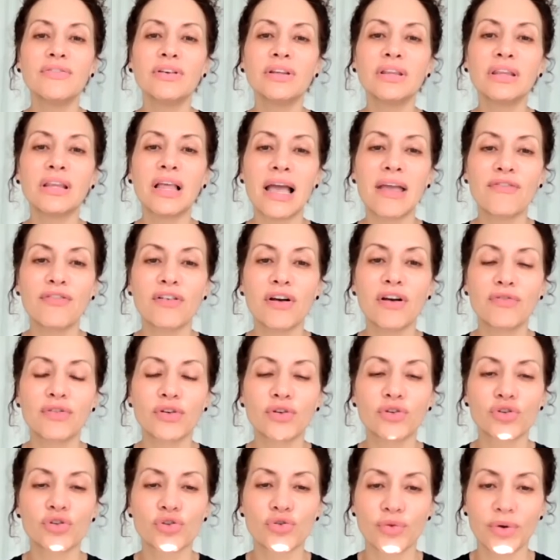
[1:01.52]
a life of
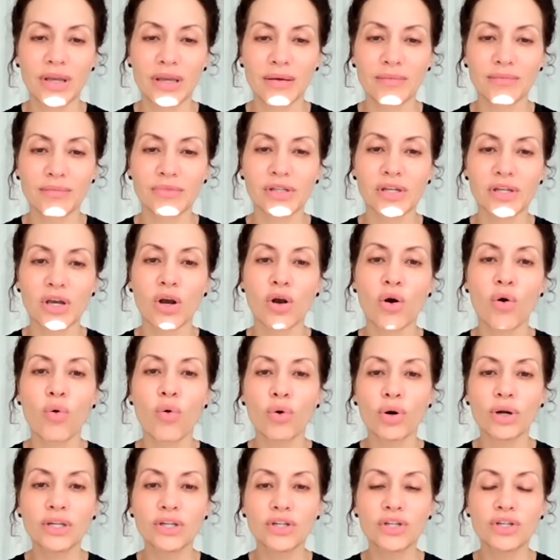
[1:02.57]
your dreams
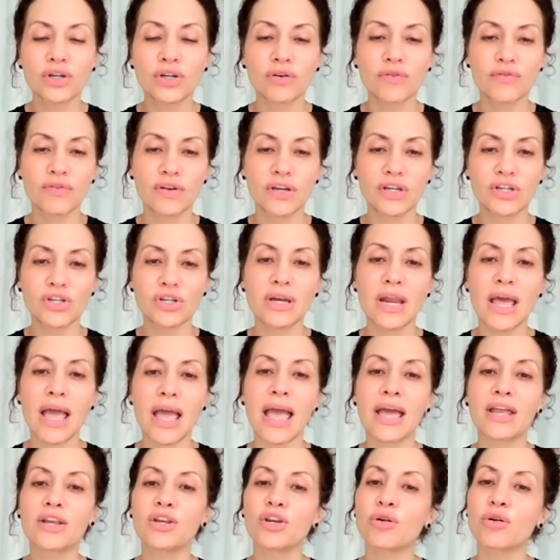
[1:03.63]
according to your vision
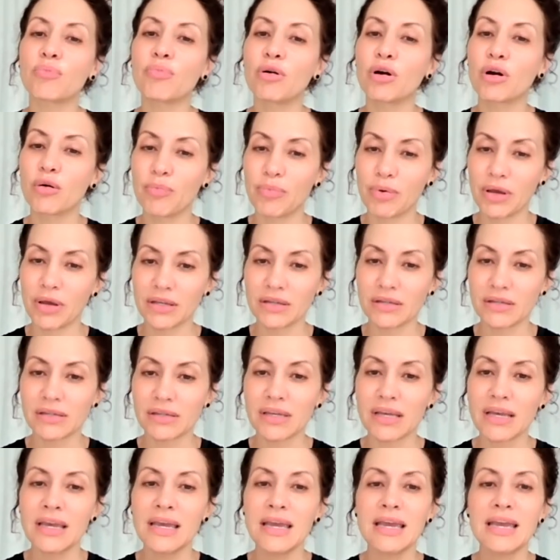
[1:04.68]
and your purpose,
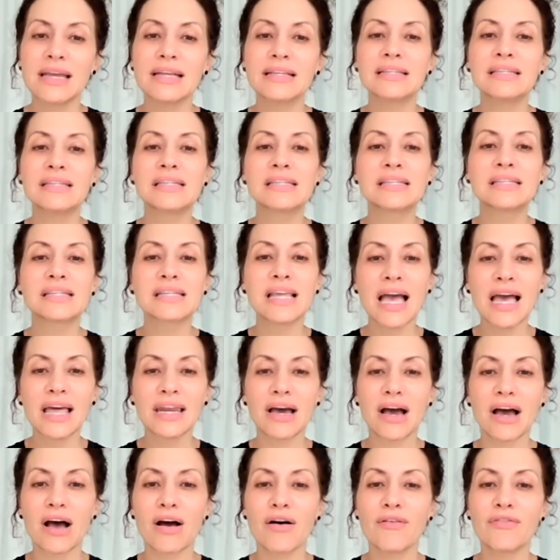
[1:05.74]
instead
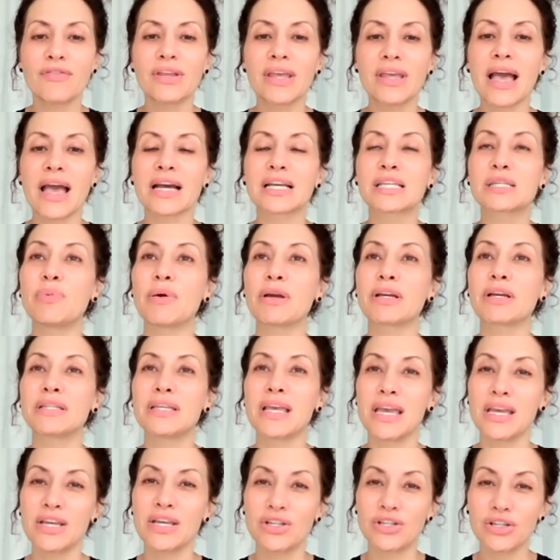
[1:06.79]
of the
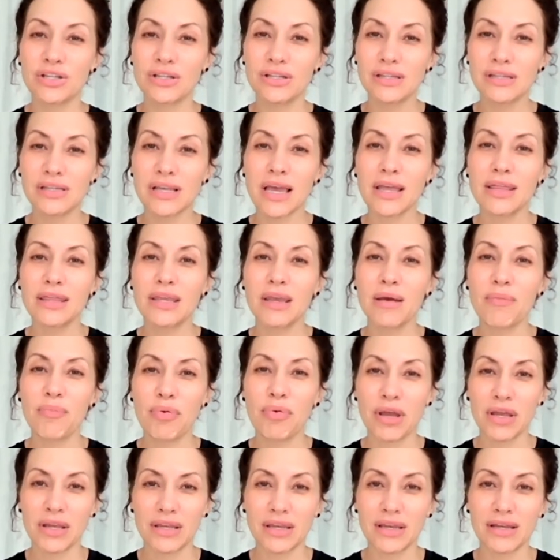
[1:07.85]
expectations and the
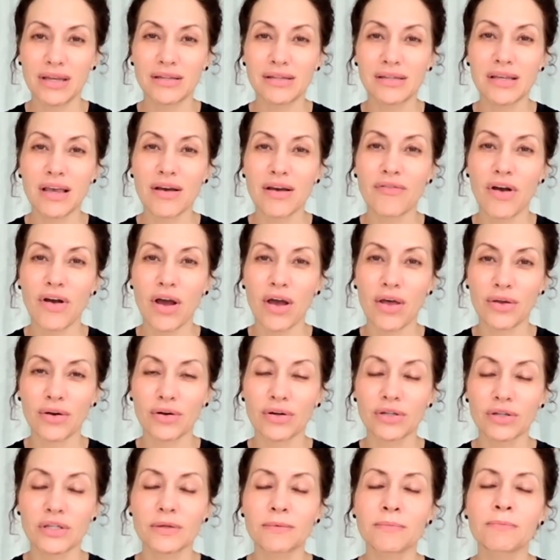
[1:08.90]
opinions of
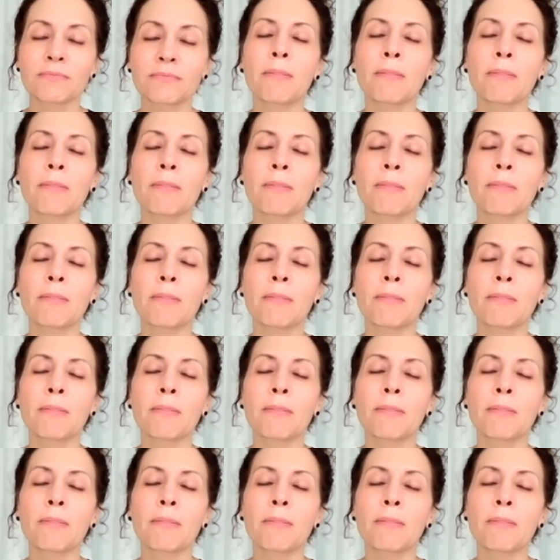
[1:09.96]
others.